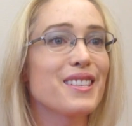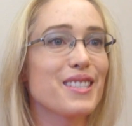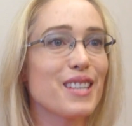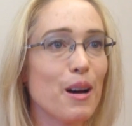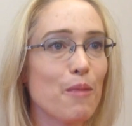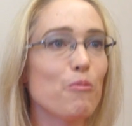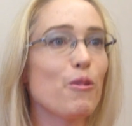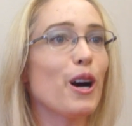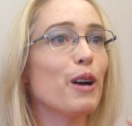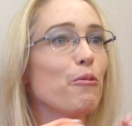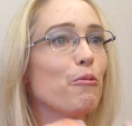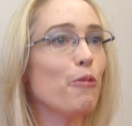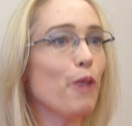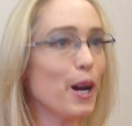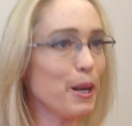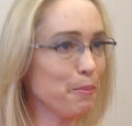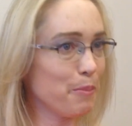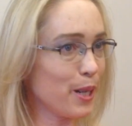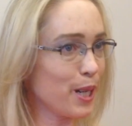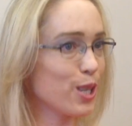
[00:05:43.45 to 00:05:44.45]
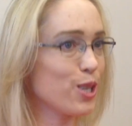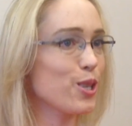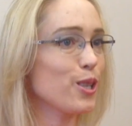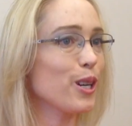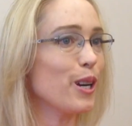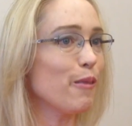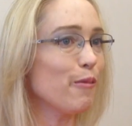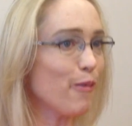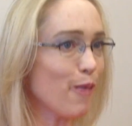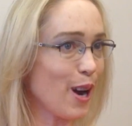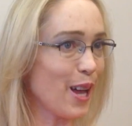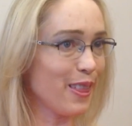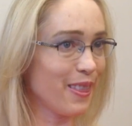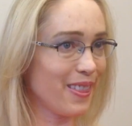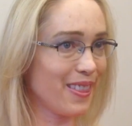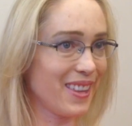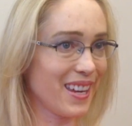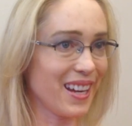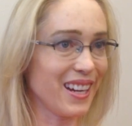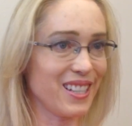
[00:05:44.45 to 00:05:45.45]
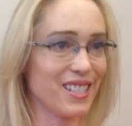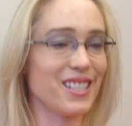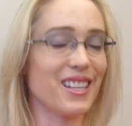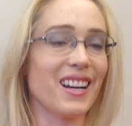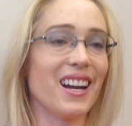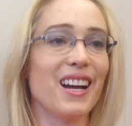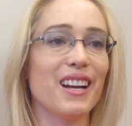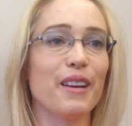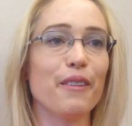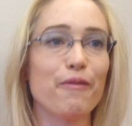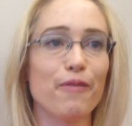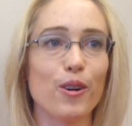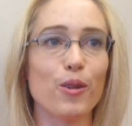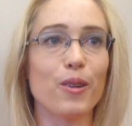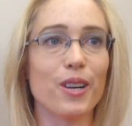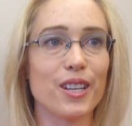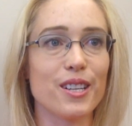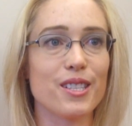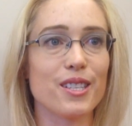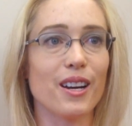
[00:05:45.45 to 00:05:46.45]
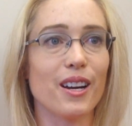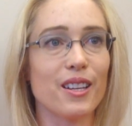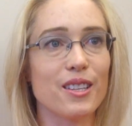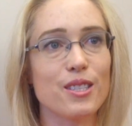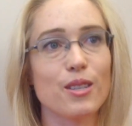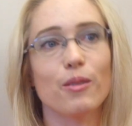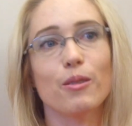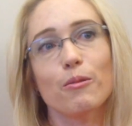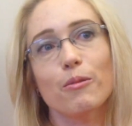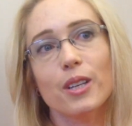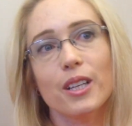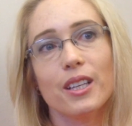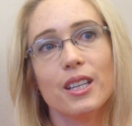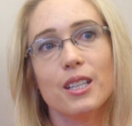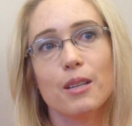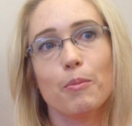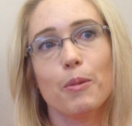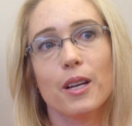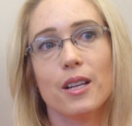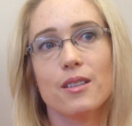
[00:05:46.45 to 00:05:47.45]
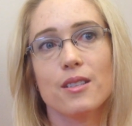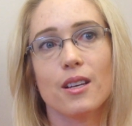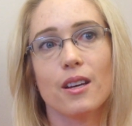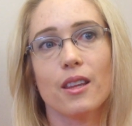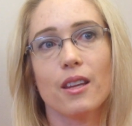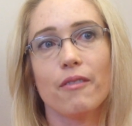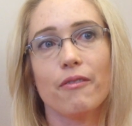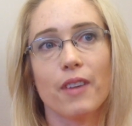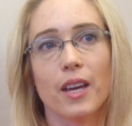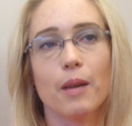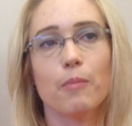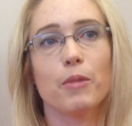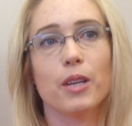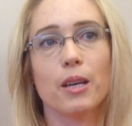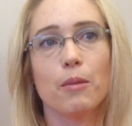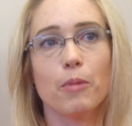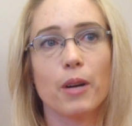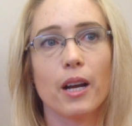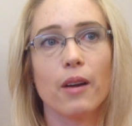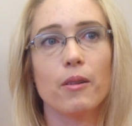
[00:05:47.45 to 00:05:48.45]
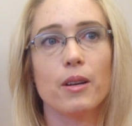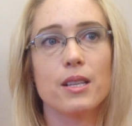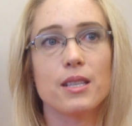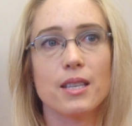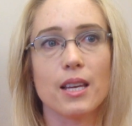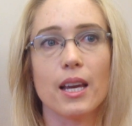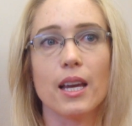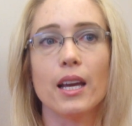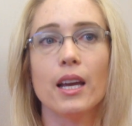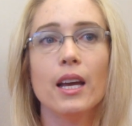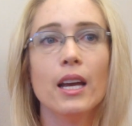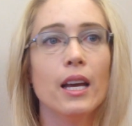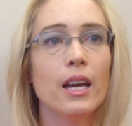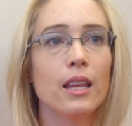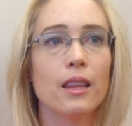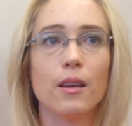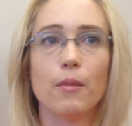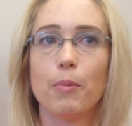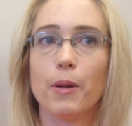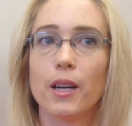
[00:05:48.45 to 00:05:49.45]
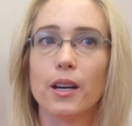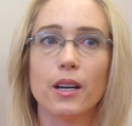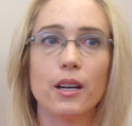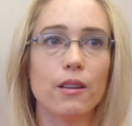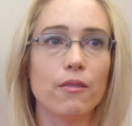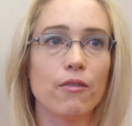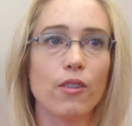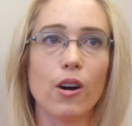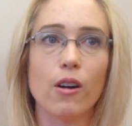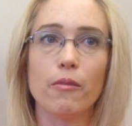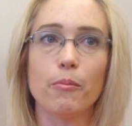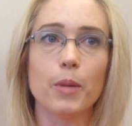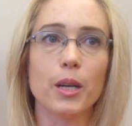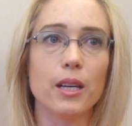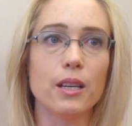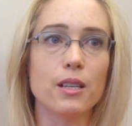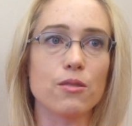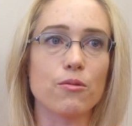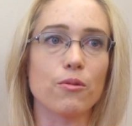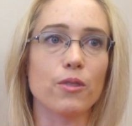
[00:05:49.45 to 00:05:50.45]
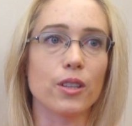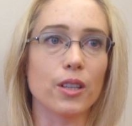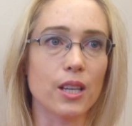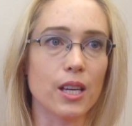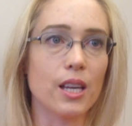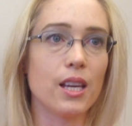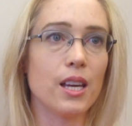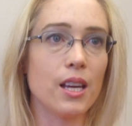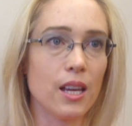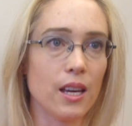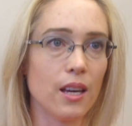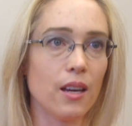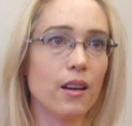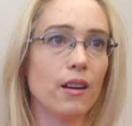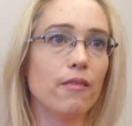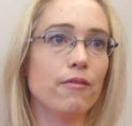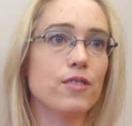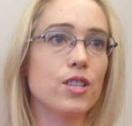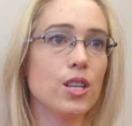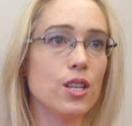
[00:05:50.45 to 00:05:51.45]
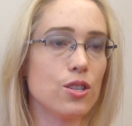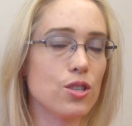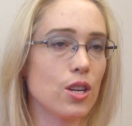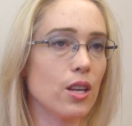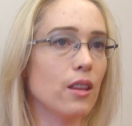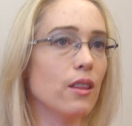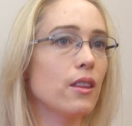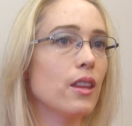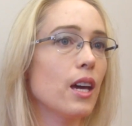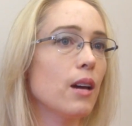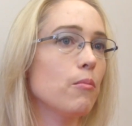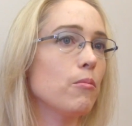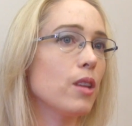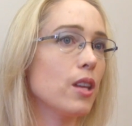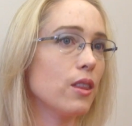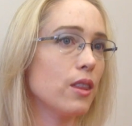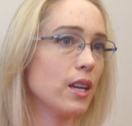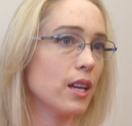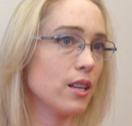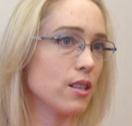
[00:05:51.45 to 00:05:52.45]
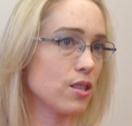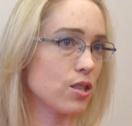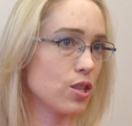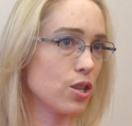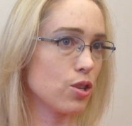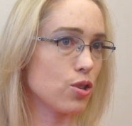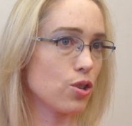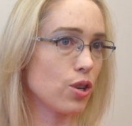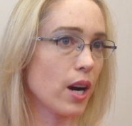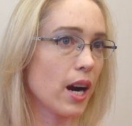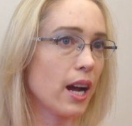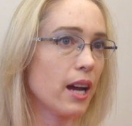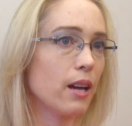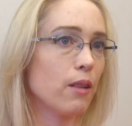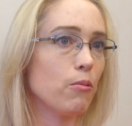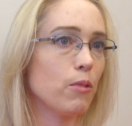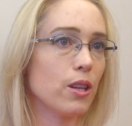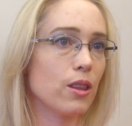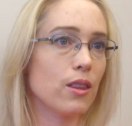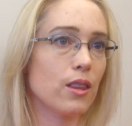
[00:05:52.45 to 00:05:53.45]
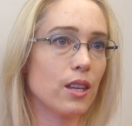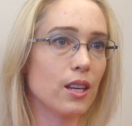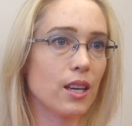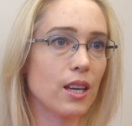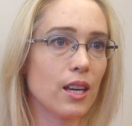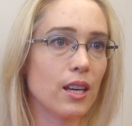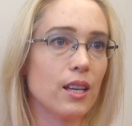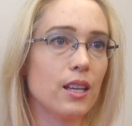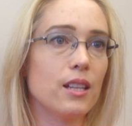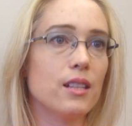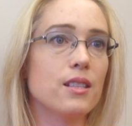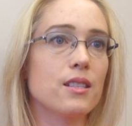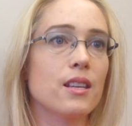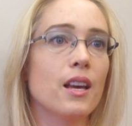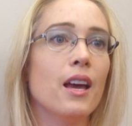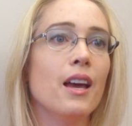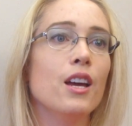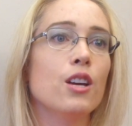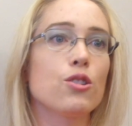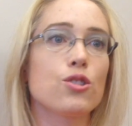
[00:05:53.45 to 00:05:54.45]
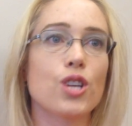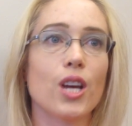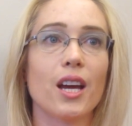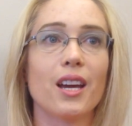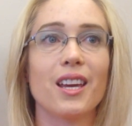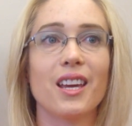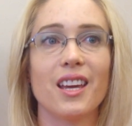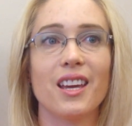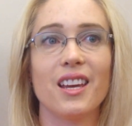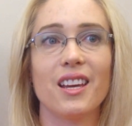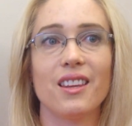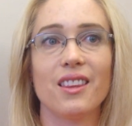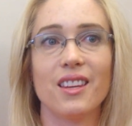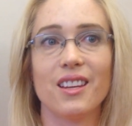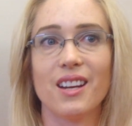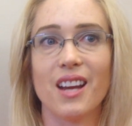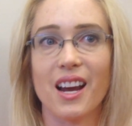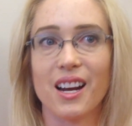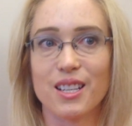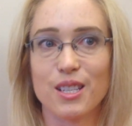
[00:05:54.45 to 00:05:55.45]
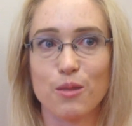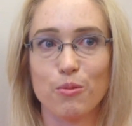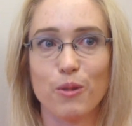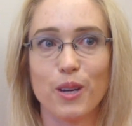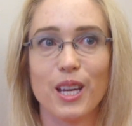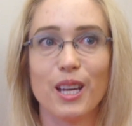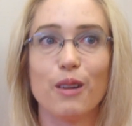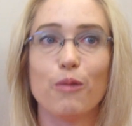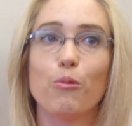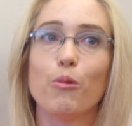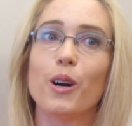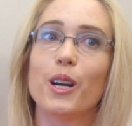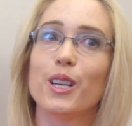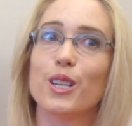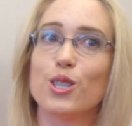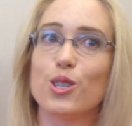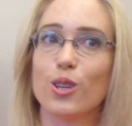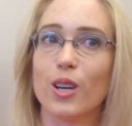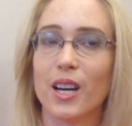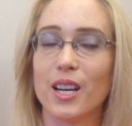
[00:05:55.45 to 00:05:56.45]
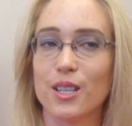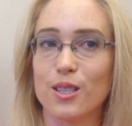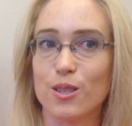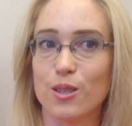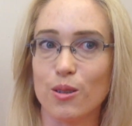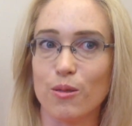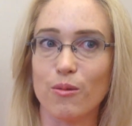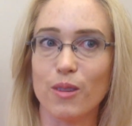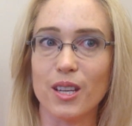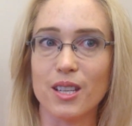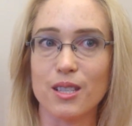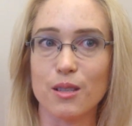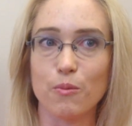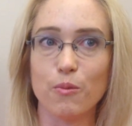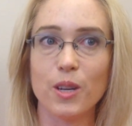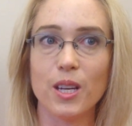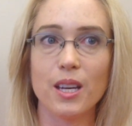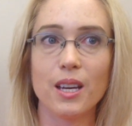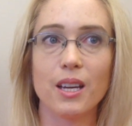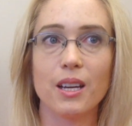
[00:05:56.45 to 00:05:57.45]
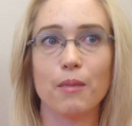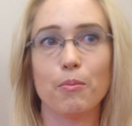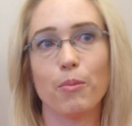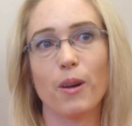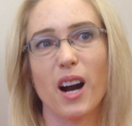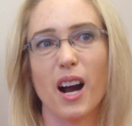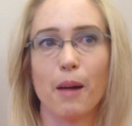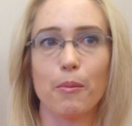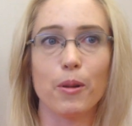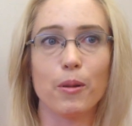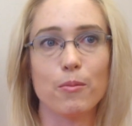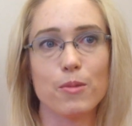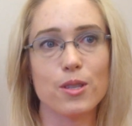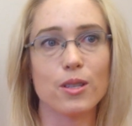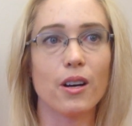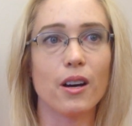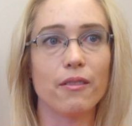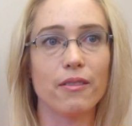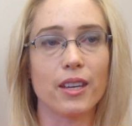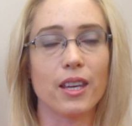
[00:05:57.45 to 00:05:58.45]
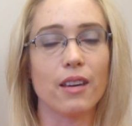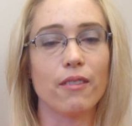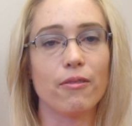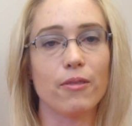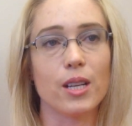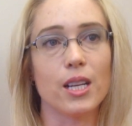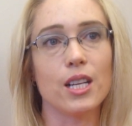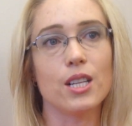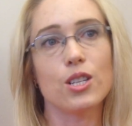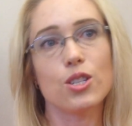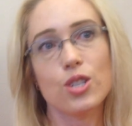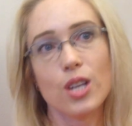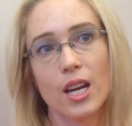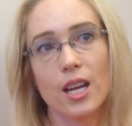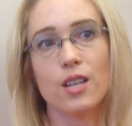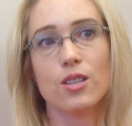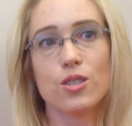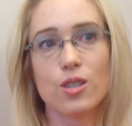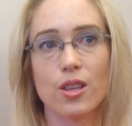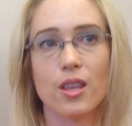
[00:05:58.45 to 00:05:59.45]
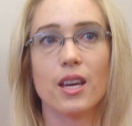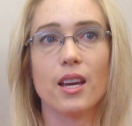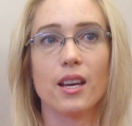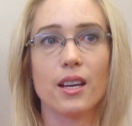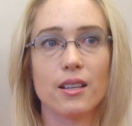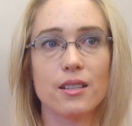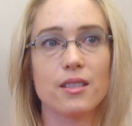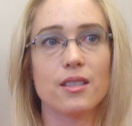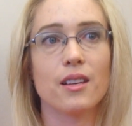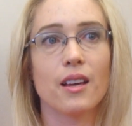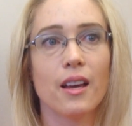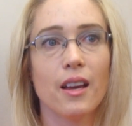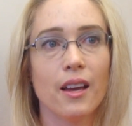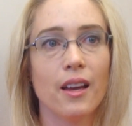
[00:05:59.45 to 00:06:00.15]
Some want one picture of one thing to kind of focus on. So it really depends on the family, but I would say the parent involvement is really key of teaching them the things to try with the kids, checking in the next week. What did you guys do this week? Problem solving if we need to change things.